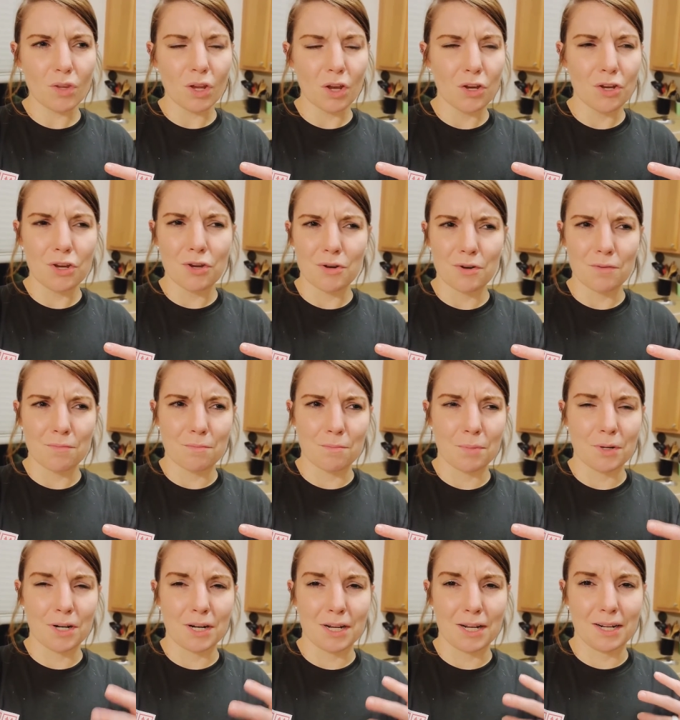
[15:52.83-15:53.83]
You can
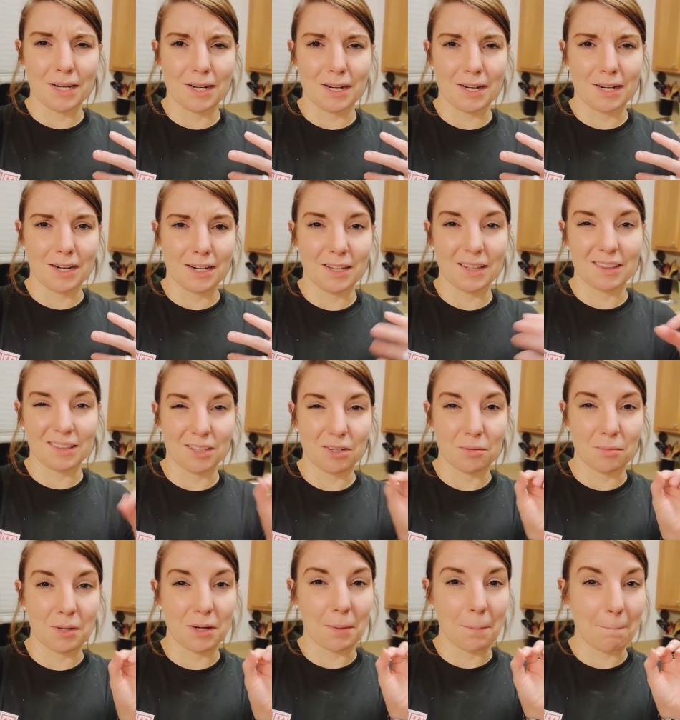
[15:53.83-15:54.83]
put in a little
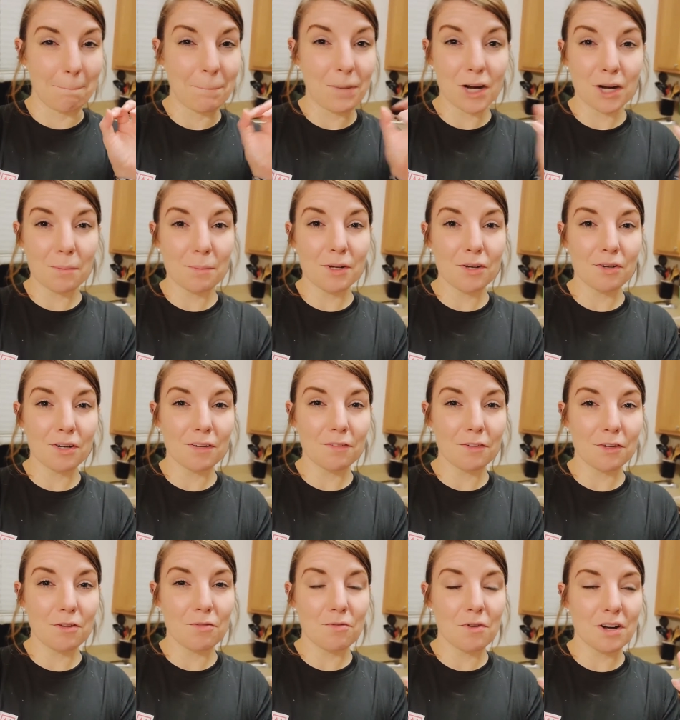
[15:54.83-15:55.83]
bit of buttermilk if
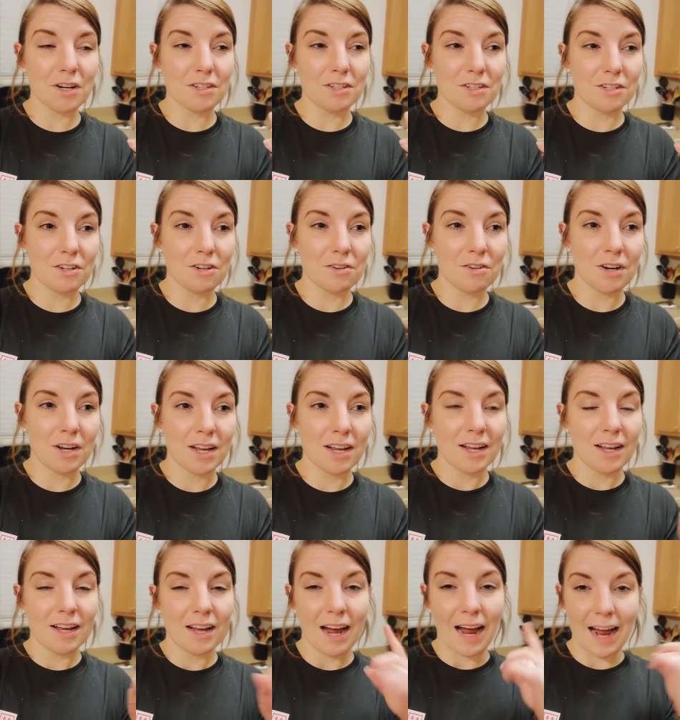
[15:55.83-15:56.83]
you want to.
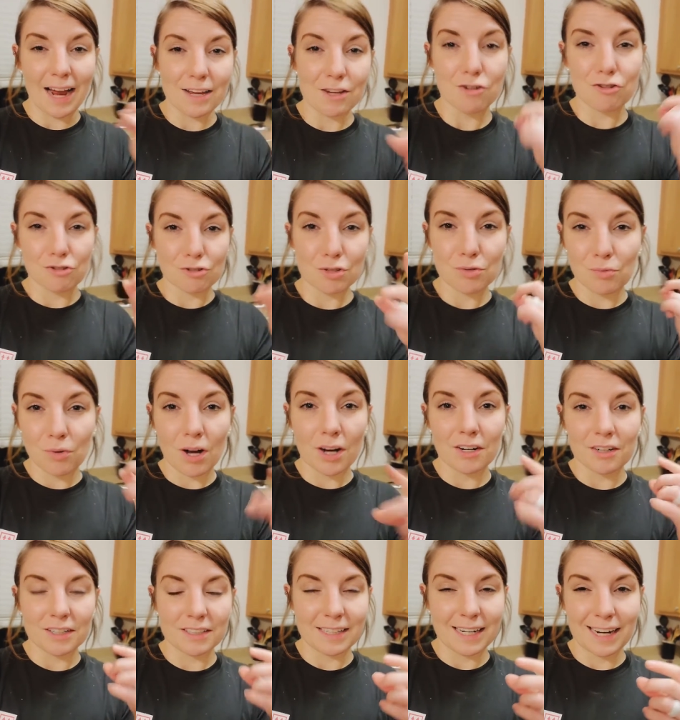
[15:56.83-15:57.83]
I usually
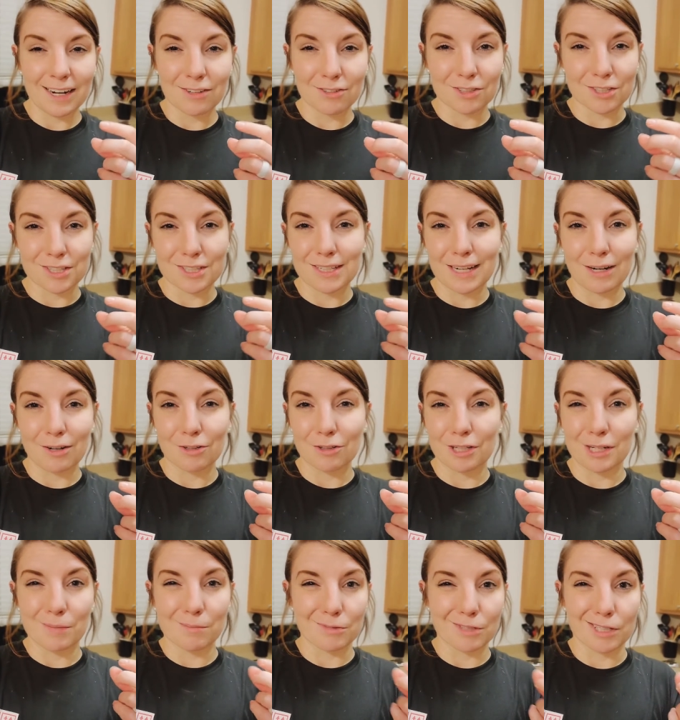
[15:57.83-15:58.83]
water it down because sour
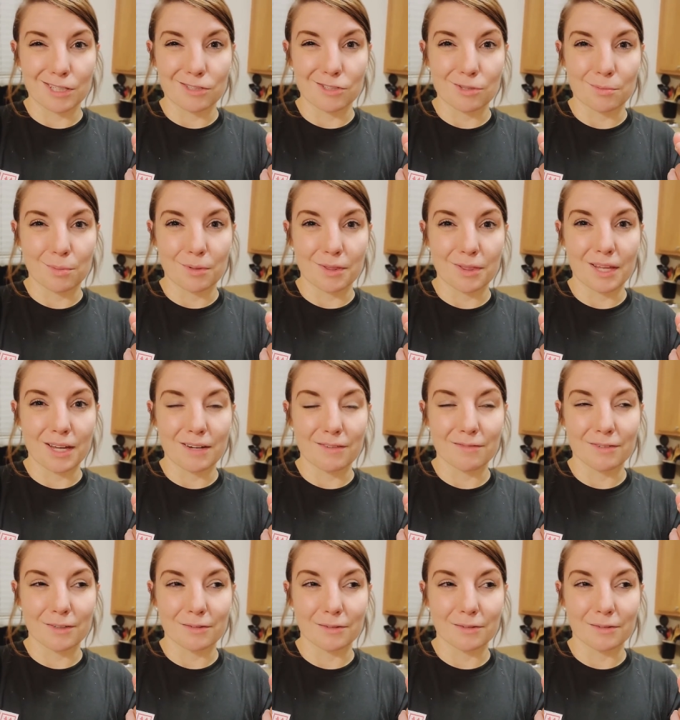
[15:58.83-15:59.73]
cream's like super thick for